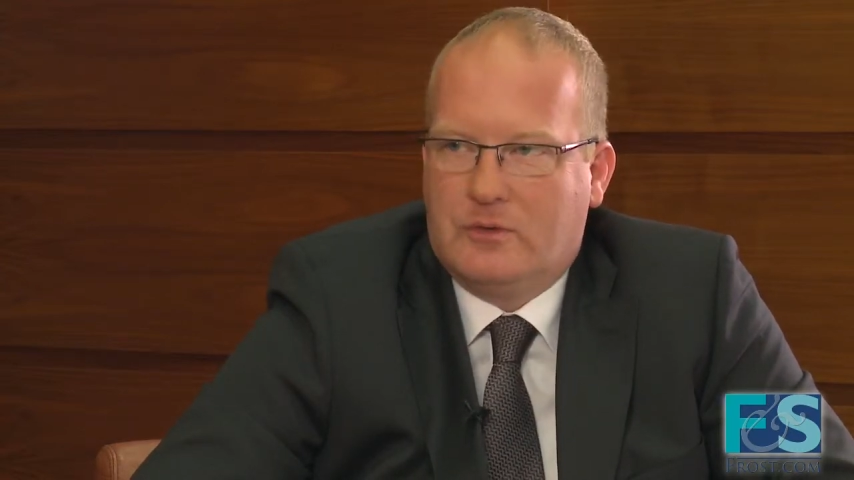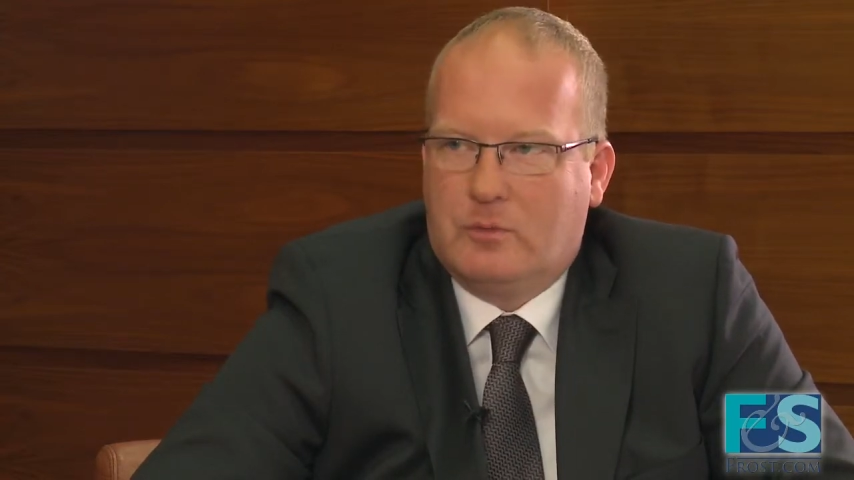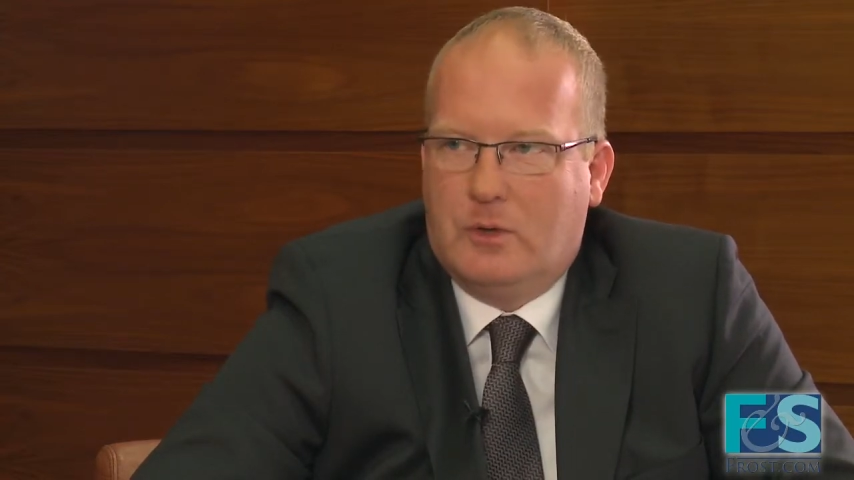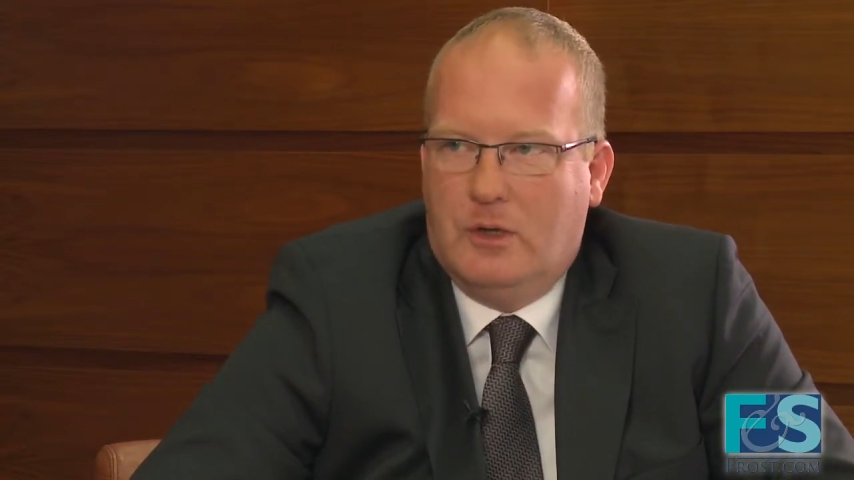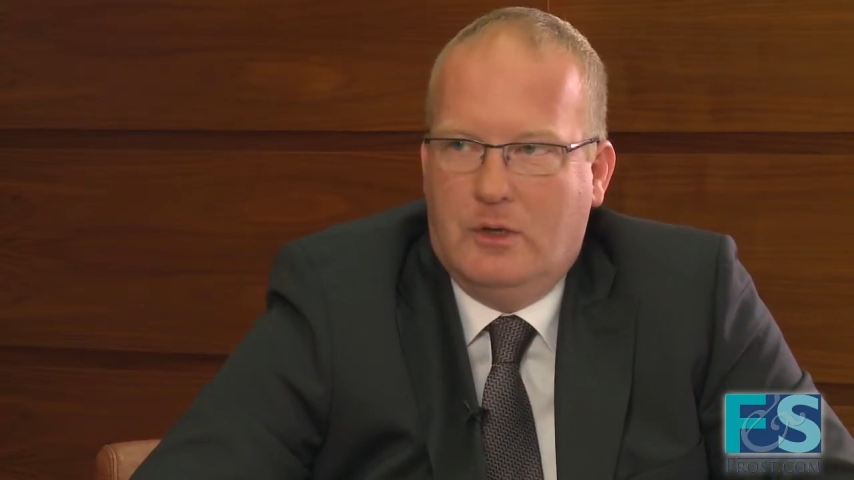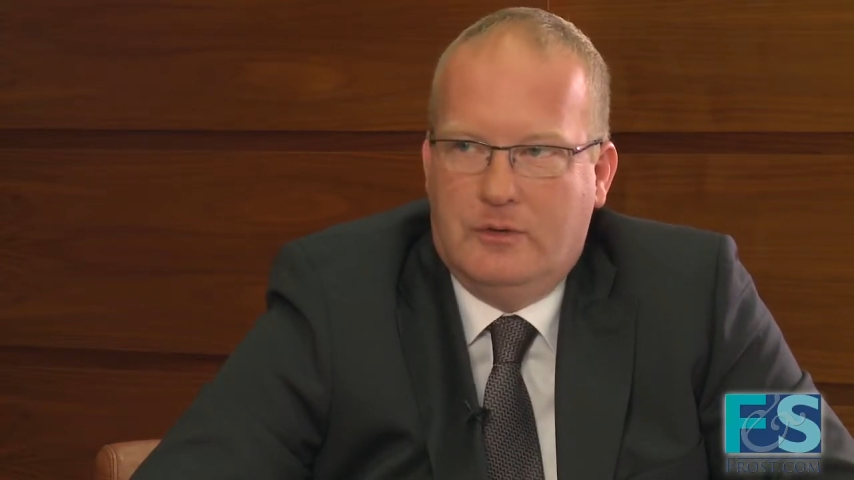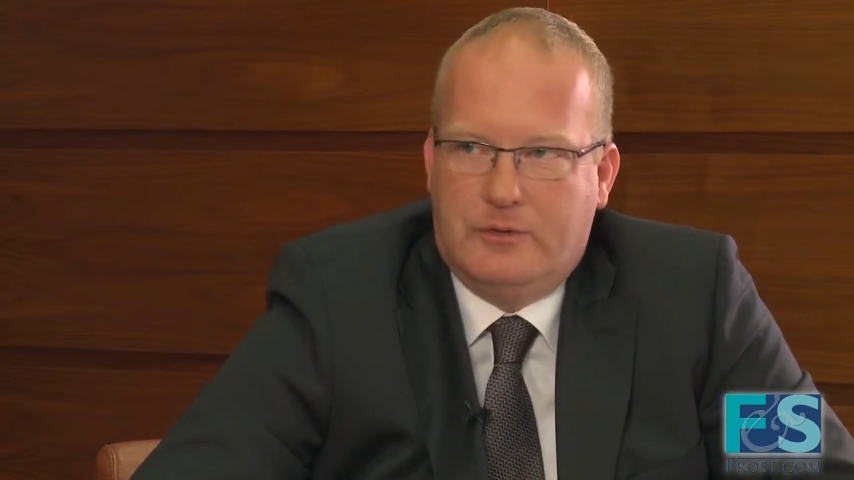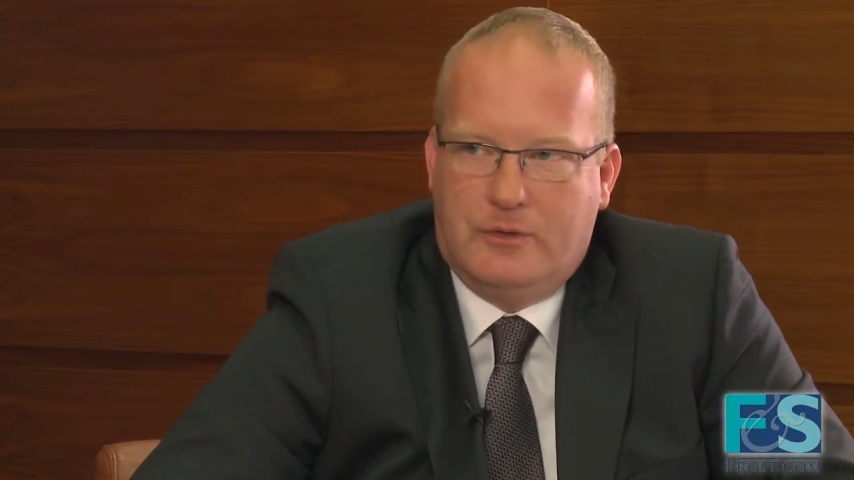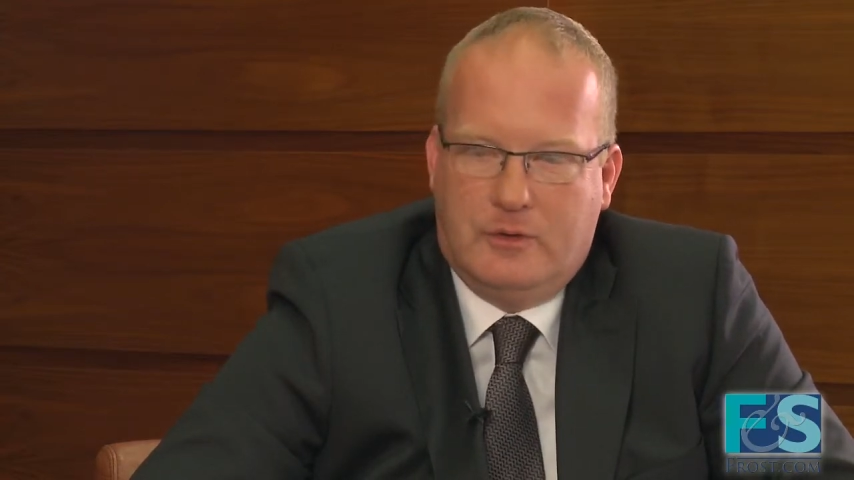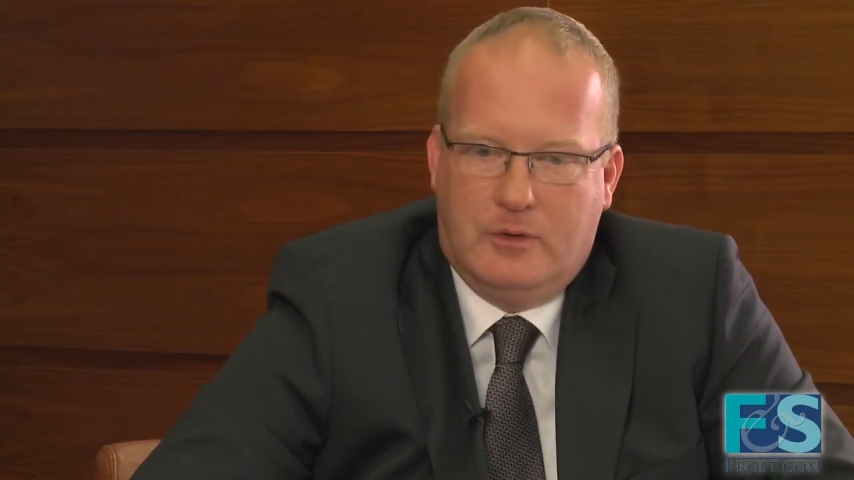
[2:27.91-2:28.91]
as well
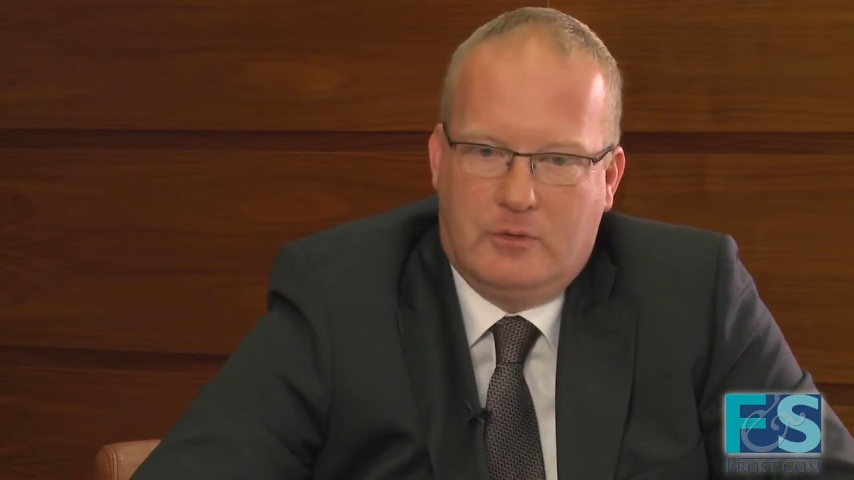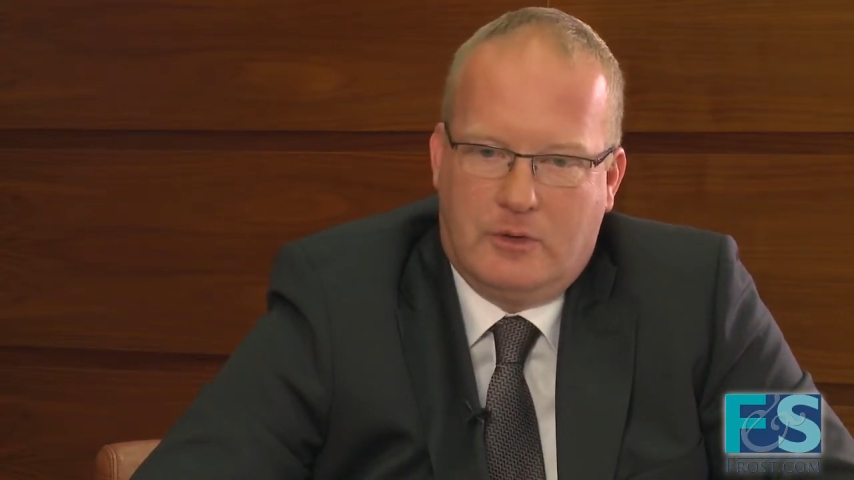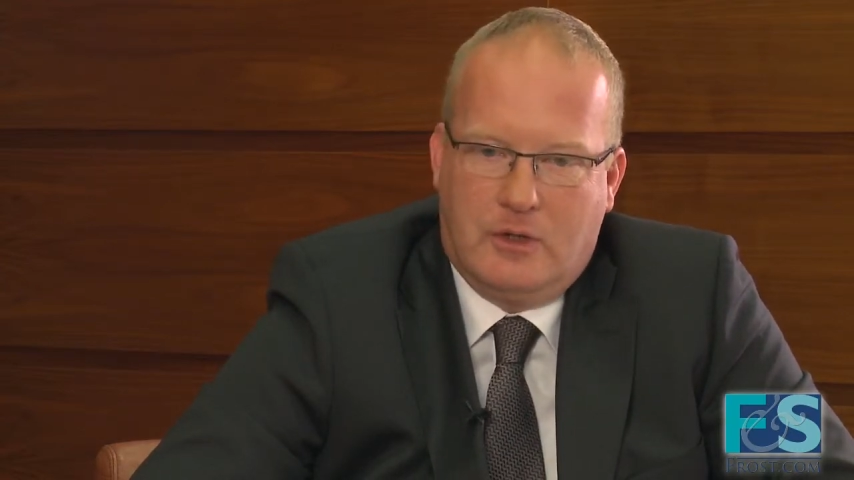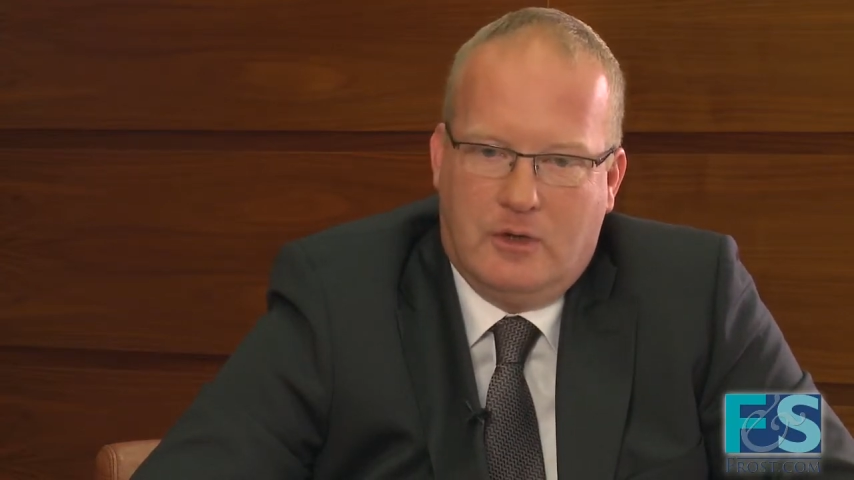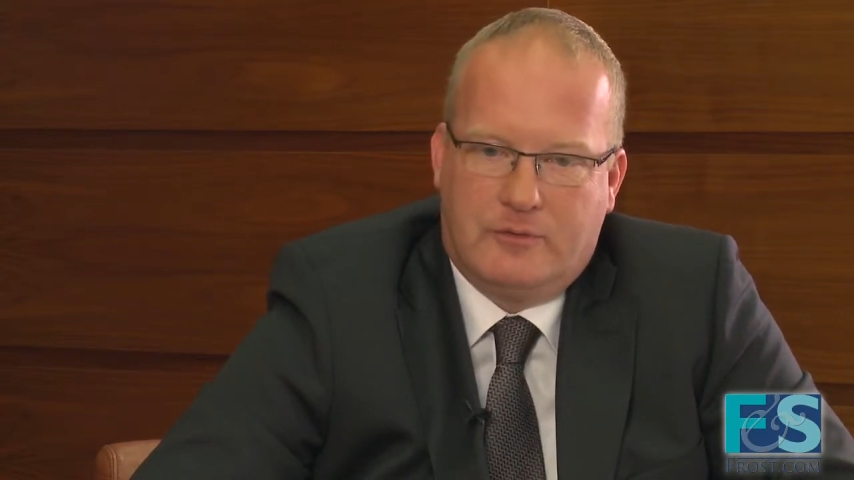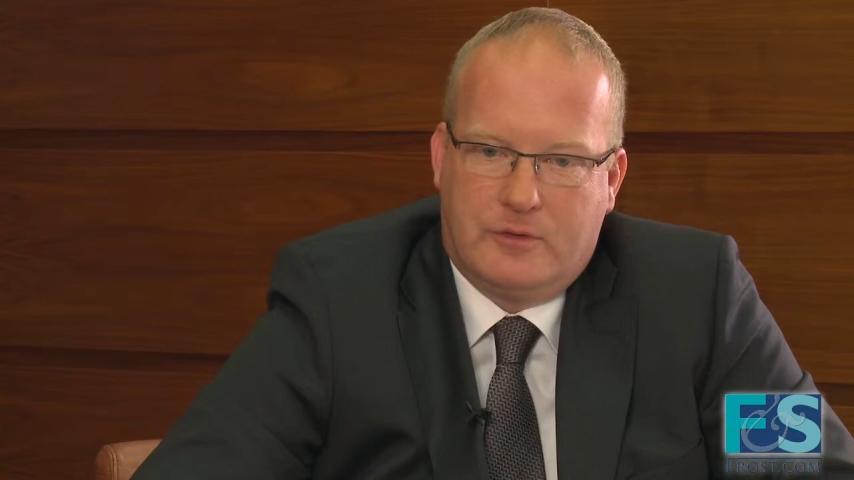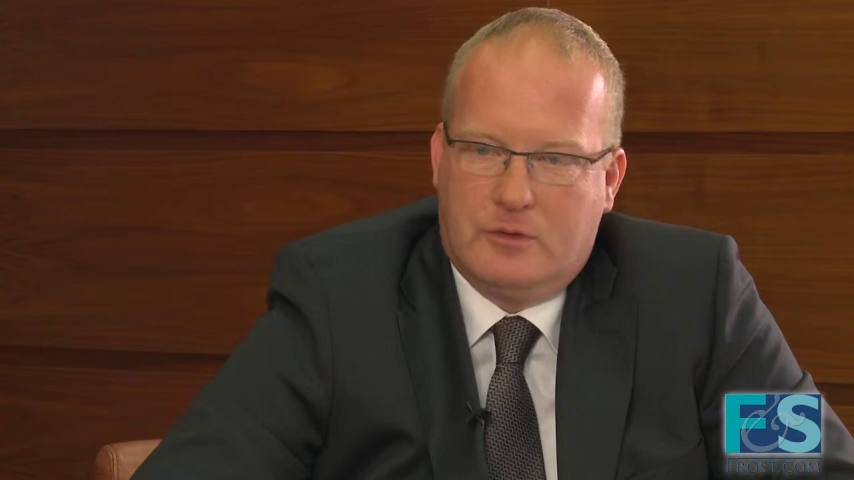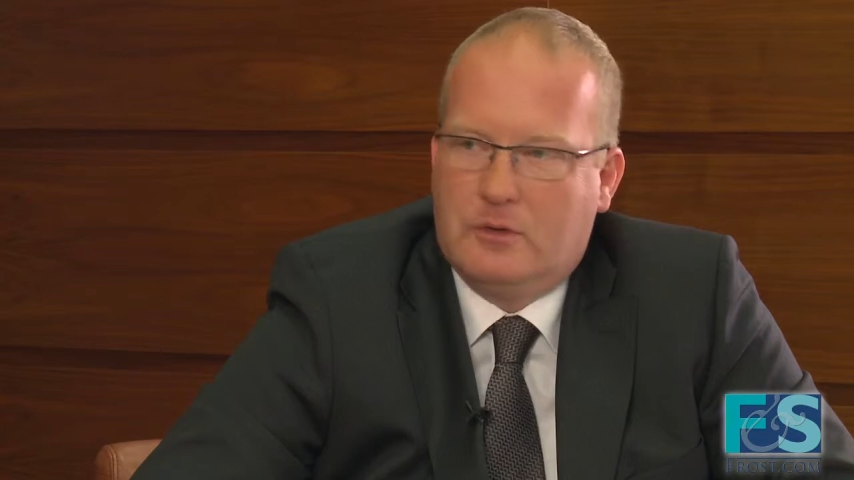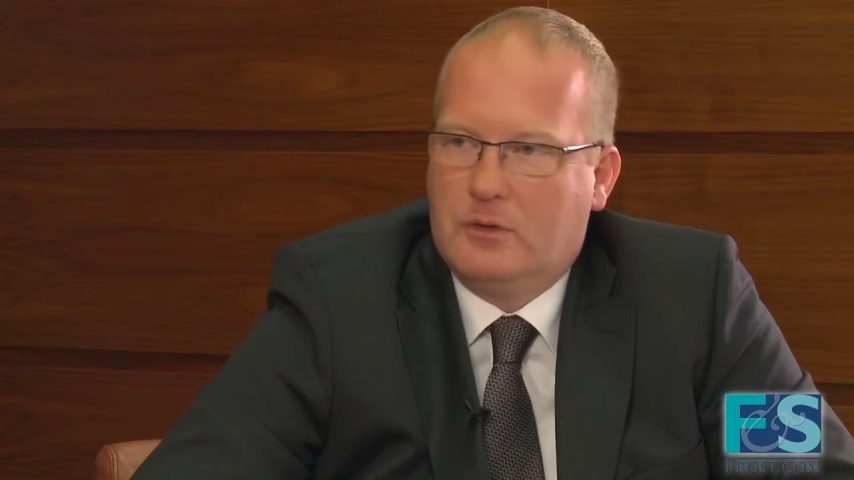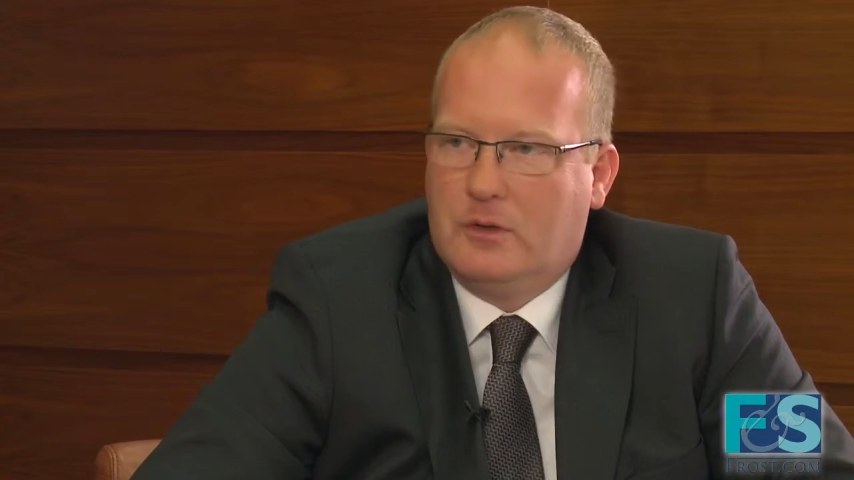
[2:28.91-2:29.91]
as looking after